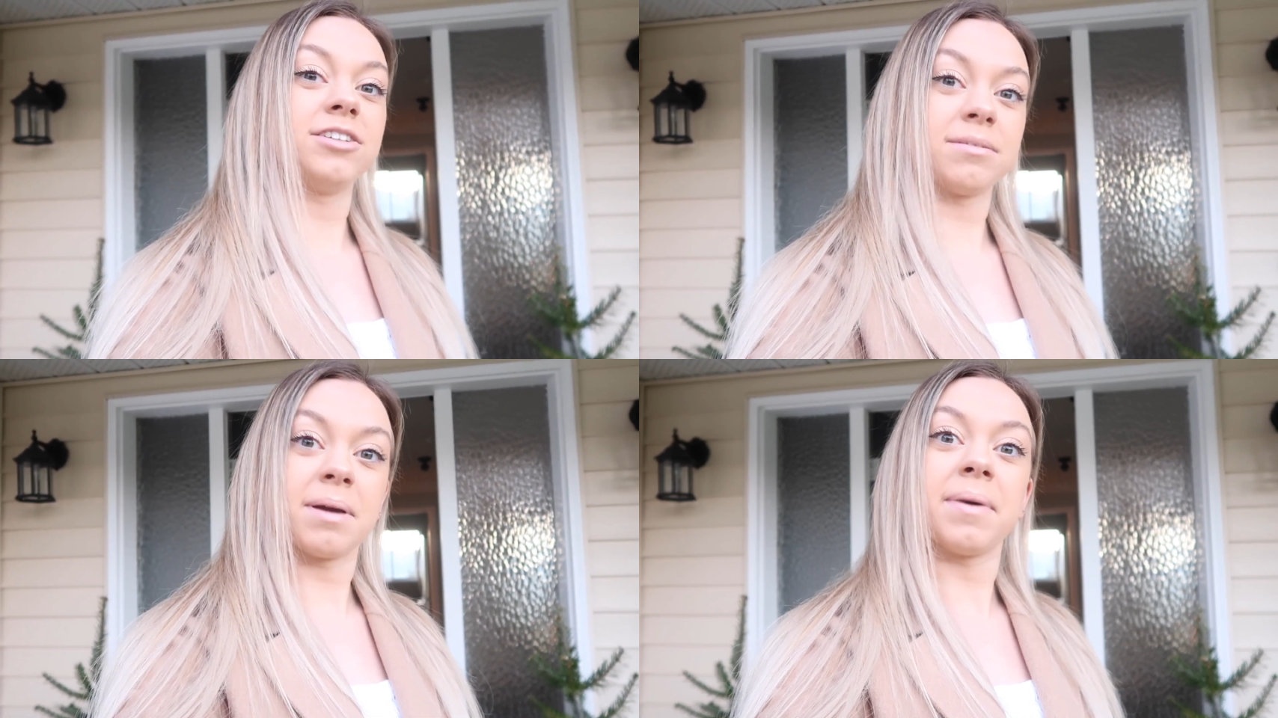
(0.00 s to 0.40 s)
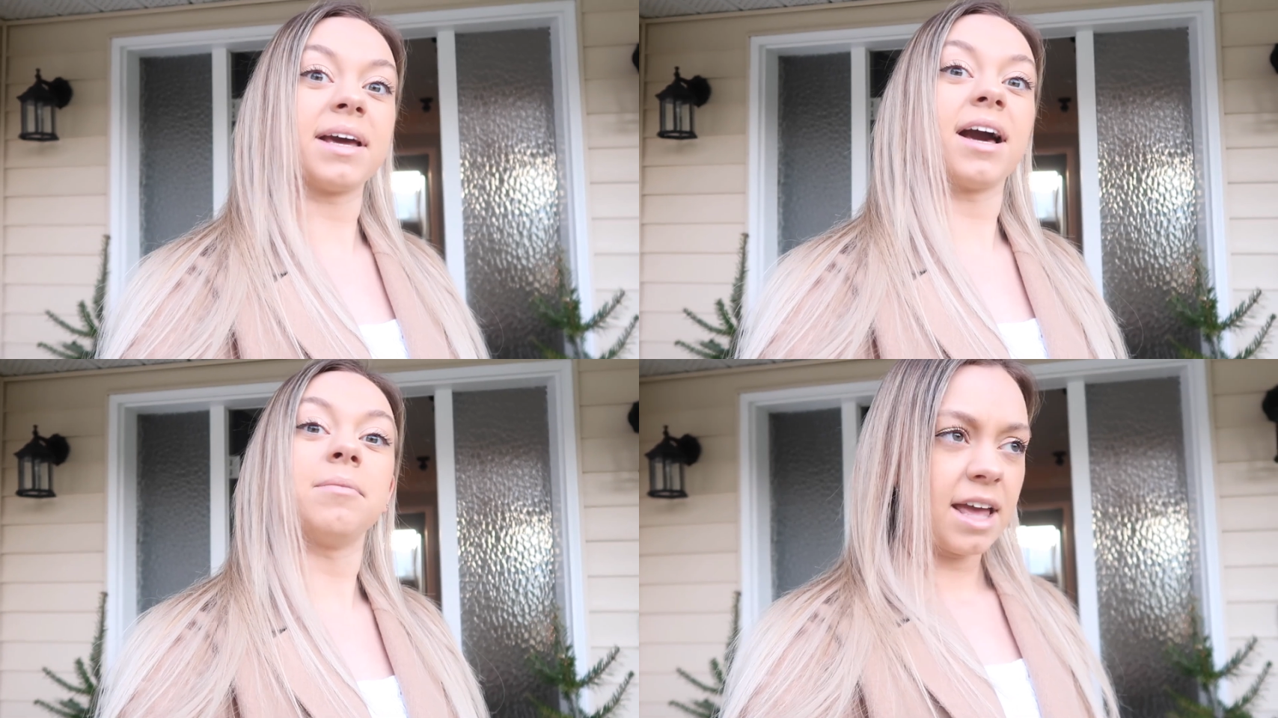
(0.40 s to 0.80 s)
did my
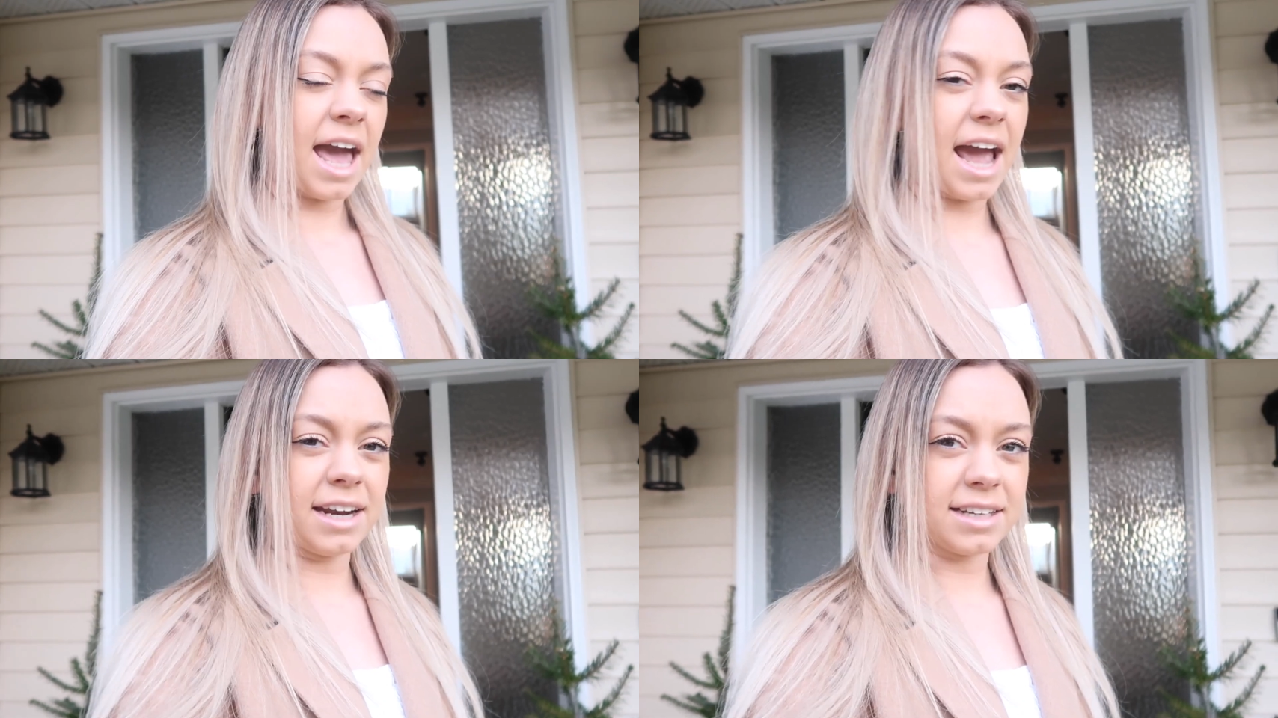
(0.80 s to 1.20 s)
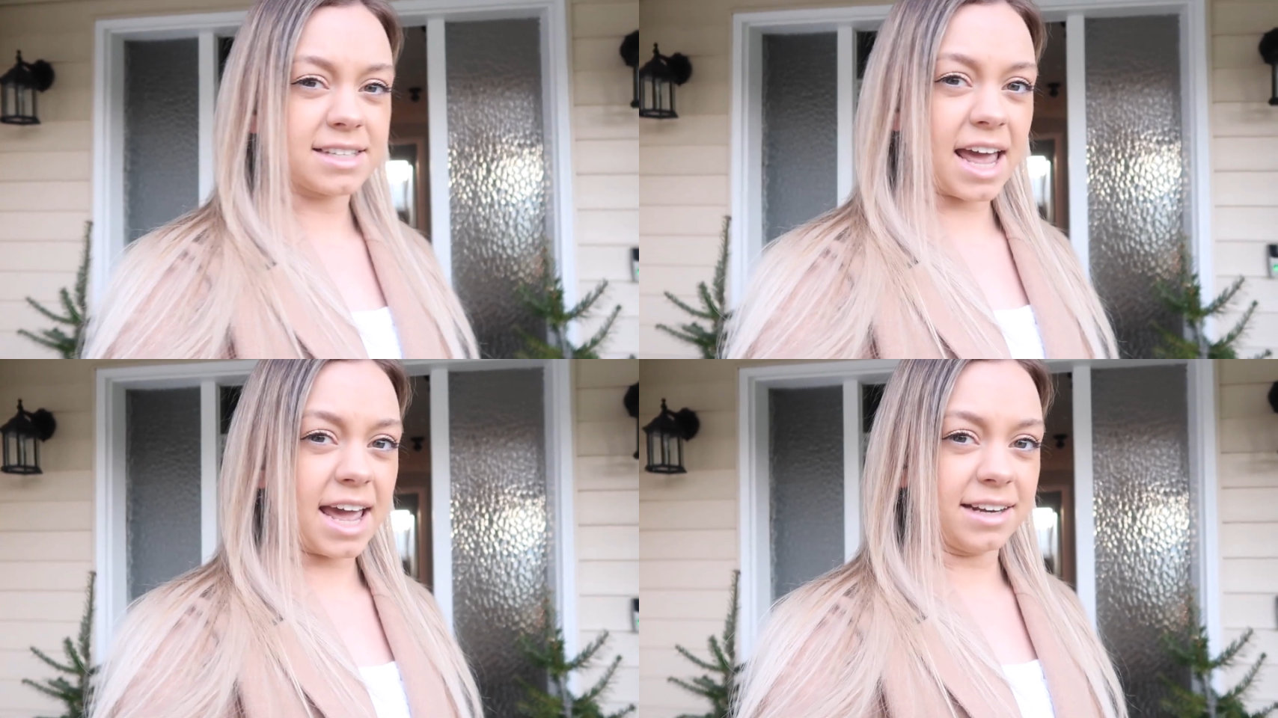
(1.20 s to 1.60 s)
makeup, and it
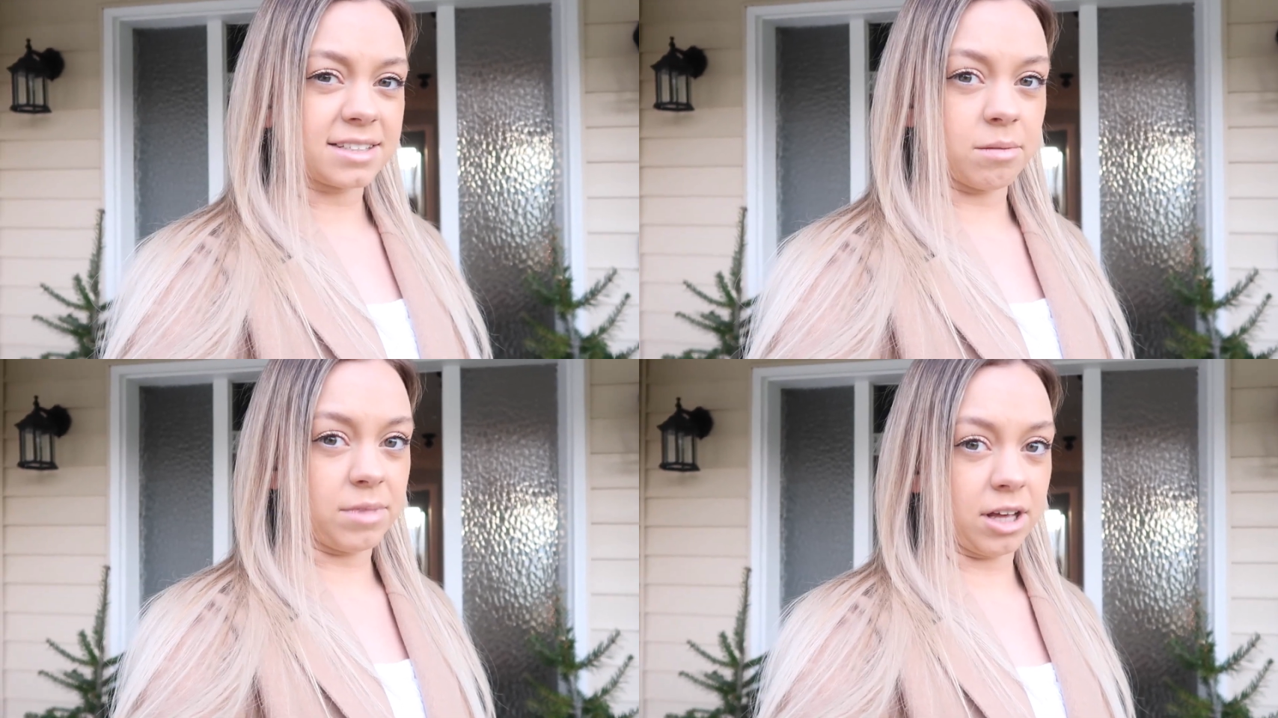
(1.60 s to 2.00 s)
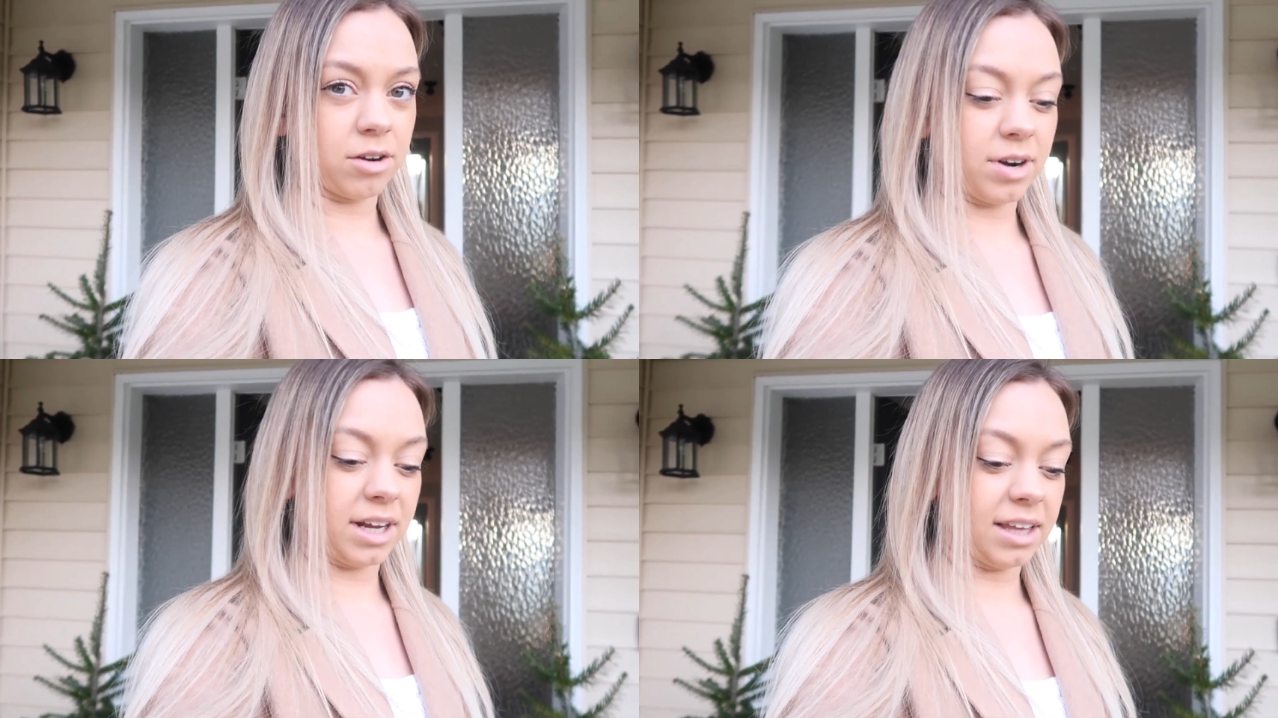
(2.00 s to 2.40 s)
is 8 something
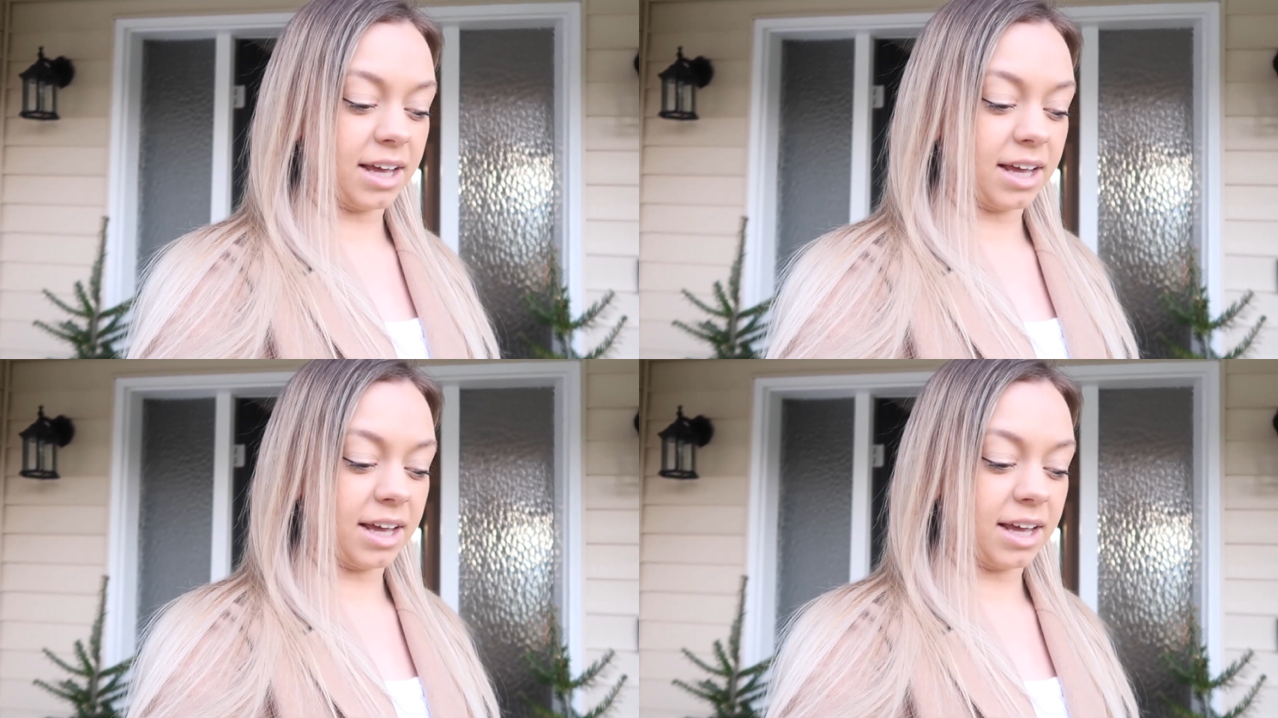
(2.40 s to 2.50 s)
already.